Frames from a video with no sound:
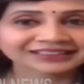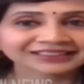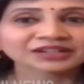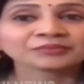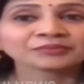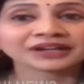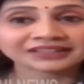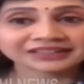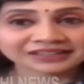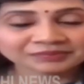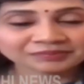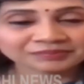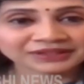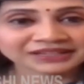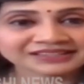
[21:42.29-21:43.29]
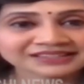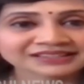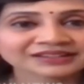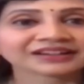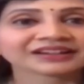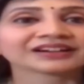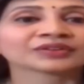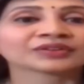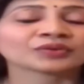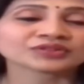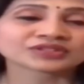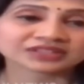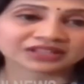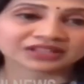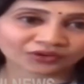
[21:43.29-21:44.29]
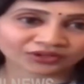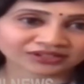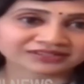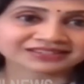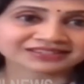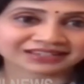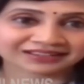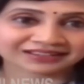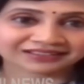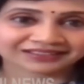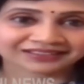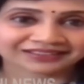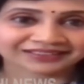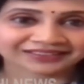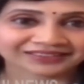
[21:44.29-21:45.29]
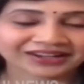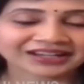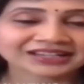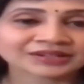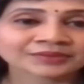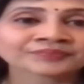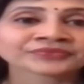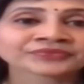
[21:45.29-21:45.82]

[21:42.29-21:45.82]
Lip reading: the mental peace goes on a stake, right?